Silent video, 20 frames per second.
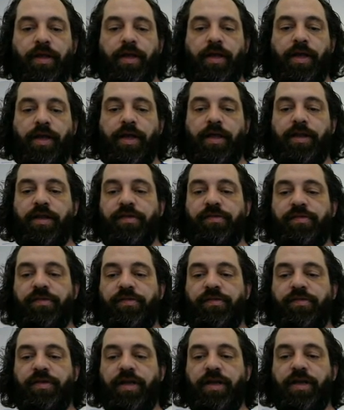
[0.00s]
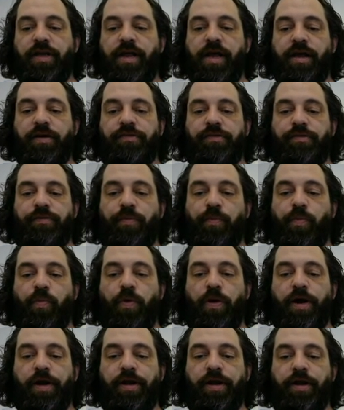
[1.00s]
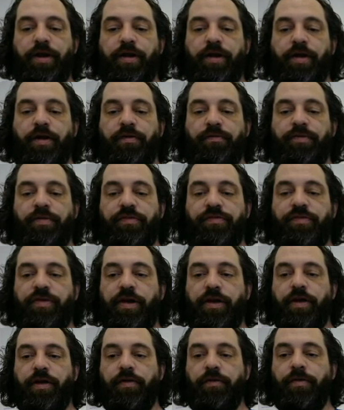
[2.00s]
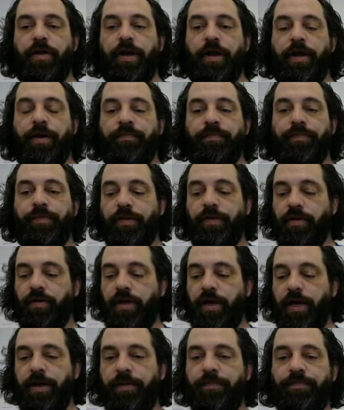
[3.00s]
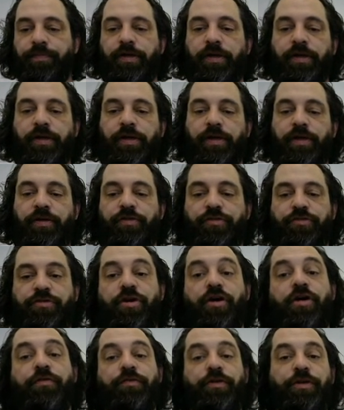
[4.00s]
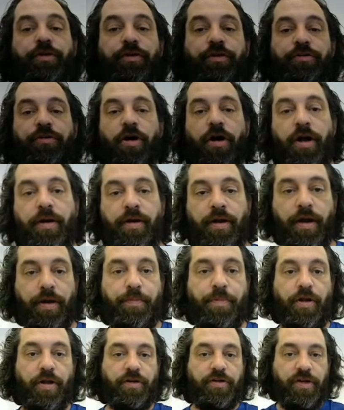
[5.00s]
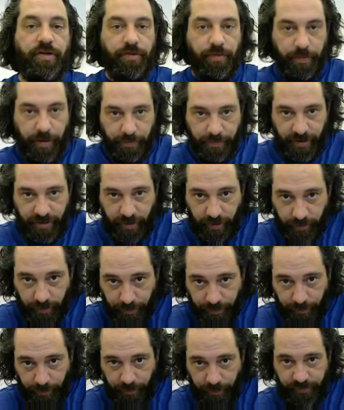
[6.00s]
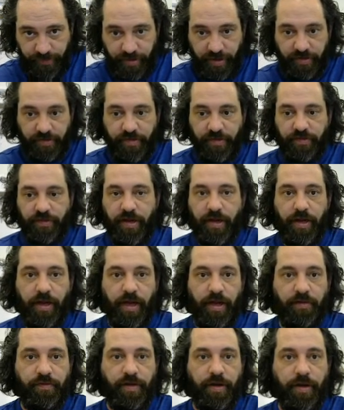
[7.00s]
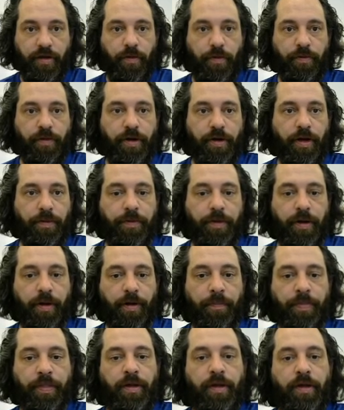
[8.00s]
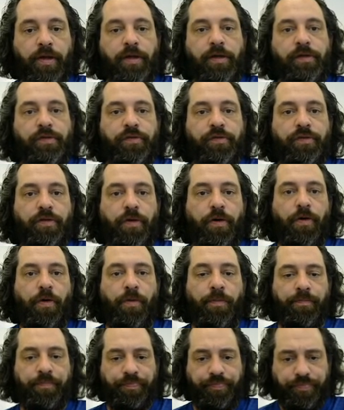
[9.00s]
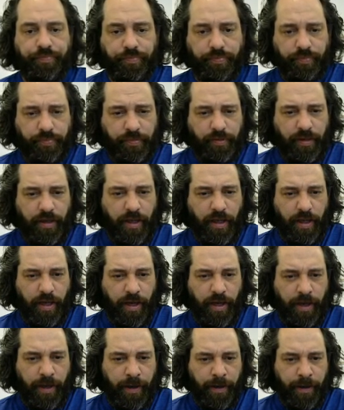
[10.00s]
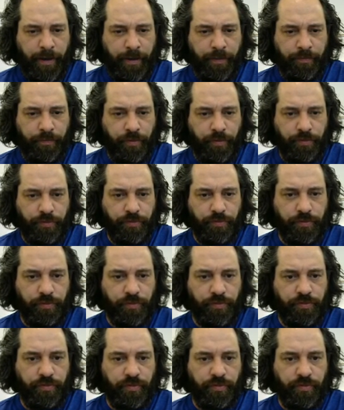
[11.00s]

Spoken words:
And this is index 1 of the second array. Okay? This convoluted drawing, I apologize, it might make a little bit more sense as I code it up here. So, no stroke.